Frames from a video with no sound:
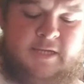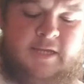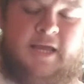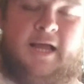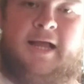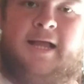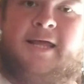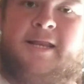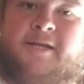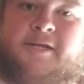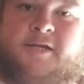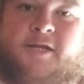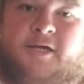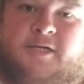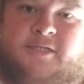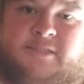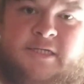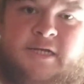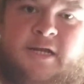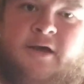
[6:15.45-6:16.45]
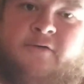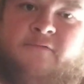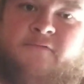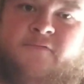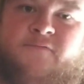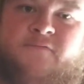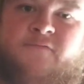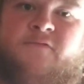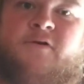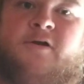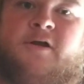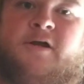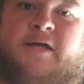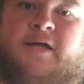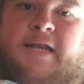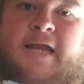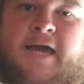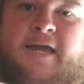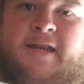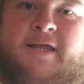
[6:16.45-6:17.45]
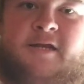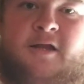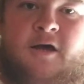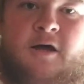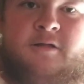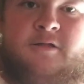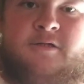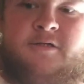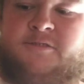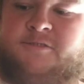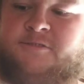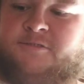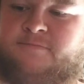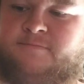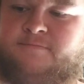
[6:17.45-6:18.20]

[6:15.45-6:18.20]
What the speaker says: I got a dozen of them for $90.